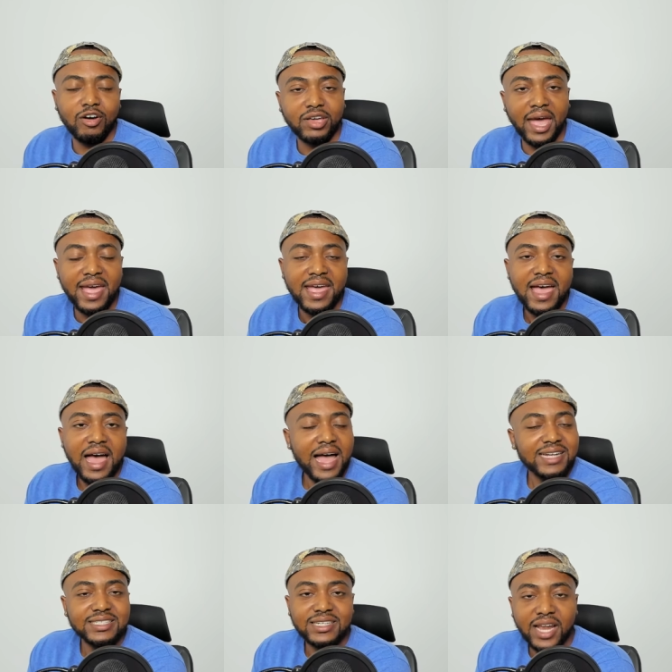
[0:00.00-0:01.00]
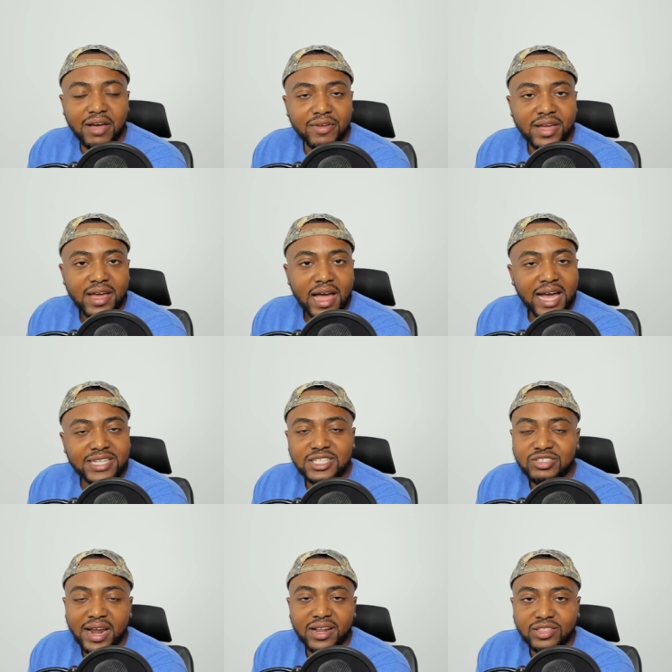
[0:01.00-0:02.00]
Okay? I just love it. How she
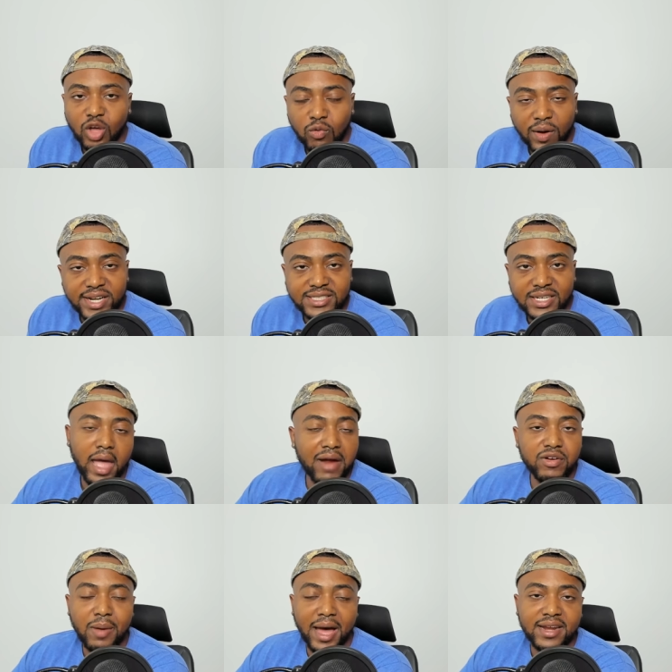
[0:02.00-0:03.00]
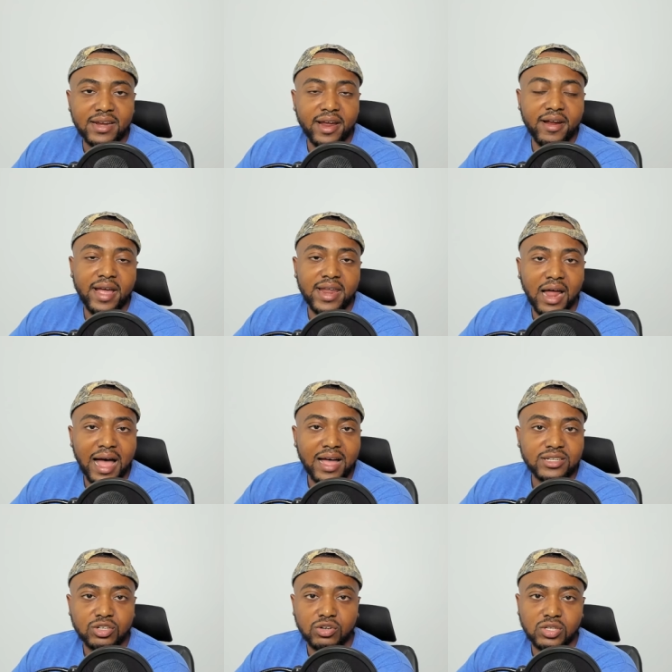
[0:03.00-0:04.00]
tried to throw race in it. Everybody there at the
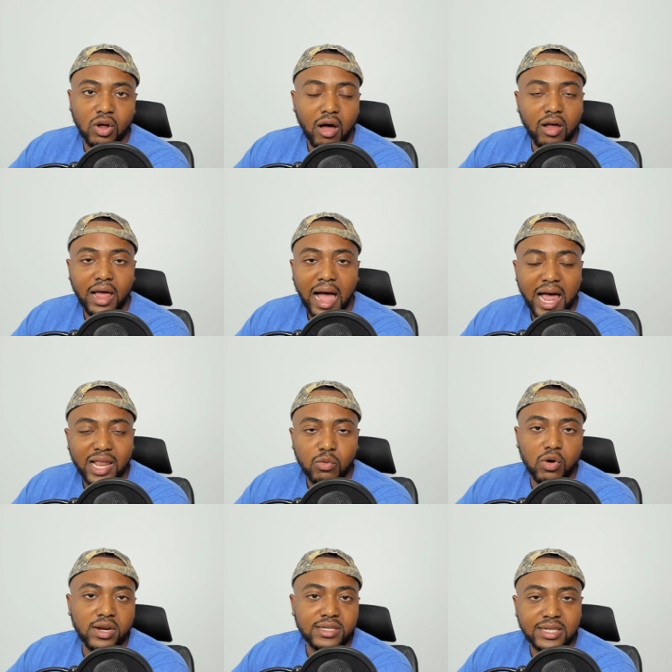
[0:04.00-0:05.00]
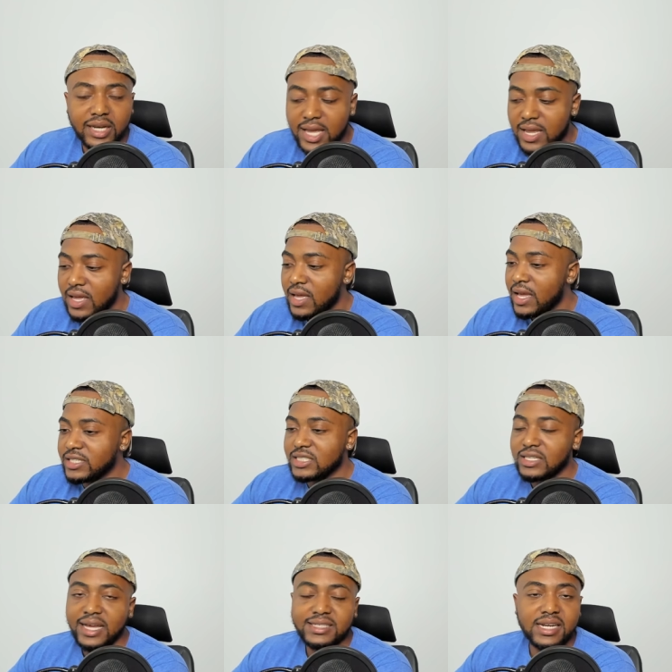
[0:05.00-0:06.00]
Oscars or all of Hollywood is elite. It's
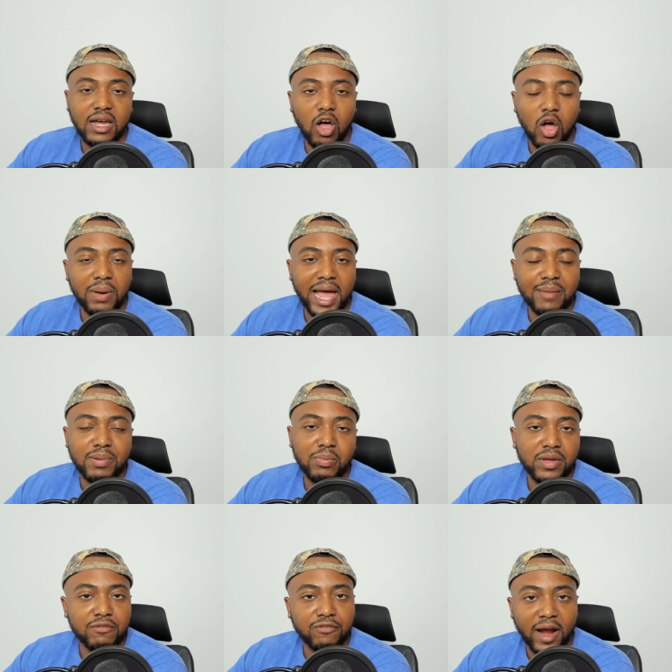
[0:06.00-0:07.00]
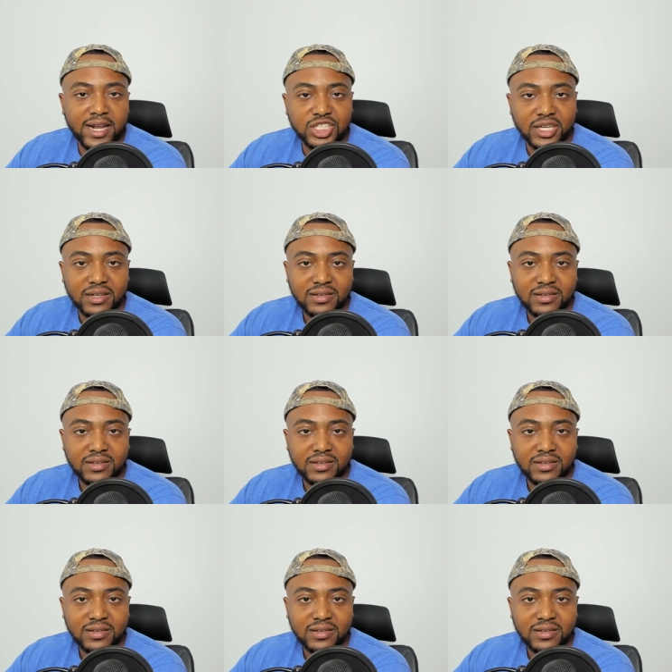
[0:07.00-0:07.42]
just like saying all black people eat fried chicken,